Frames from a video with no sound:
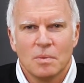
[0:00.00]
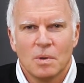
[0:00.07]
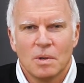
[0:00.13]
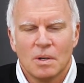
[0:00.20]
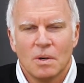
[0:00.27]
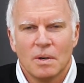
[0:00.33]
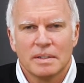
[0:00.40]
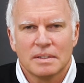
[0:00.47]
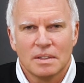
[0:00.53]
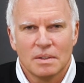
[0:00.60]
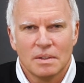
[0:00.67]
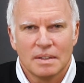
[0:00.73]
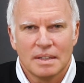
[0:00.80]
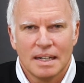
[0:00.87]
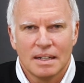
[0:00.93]
we're going to
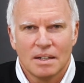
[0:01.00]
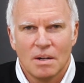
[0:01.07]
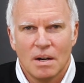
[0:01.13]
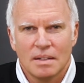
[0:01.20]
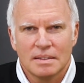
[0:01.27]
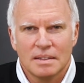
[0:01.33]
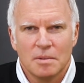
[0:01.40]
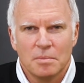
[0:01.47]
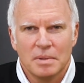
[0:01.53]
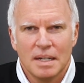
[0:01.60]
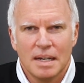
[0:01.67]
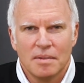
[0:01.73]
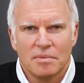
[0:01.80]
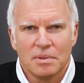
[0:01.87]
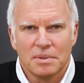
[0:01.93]
look at cognitive
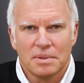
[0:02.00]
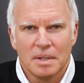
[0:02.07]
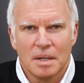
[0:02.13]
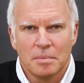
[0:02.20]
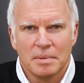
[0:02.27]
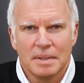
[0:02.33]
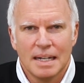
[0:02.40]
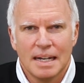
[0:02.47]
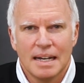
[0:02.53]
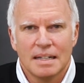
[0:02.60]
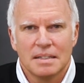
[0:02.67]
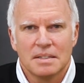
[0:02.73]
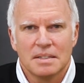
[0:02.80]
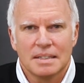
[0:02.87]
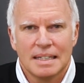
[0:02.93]
behavioral therapy
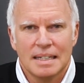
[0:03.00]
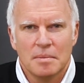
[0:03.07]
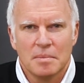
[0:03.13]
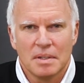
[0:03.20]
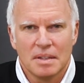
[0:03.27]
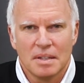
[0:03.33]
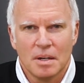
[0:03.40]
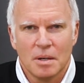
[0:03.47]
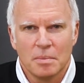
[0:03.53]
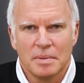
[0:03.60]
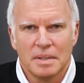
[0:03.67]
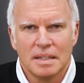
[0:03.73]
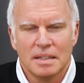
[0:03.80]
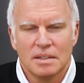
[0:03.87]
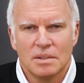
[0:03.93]
and schema
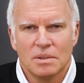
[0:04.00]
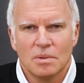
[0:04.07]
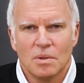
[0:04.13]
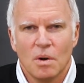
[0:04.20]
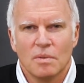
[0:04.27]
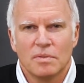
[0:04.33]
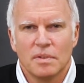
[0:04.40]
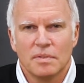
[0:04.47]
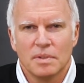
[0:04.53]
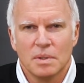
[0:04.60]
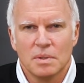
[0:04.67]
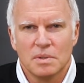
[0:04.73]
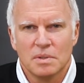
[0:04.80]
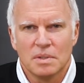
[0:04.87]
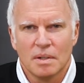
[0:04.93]
therapy and do
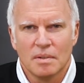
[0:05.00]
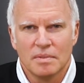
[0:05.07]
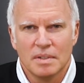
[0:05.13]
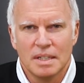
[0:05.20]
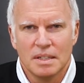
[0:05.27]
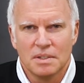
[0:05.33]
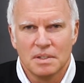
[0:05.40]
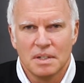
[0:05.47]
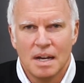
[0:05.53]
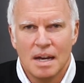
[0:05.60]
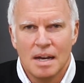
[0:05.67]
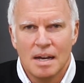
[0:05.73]
overviews of each.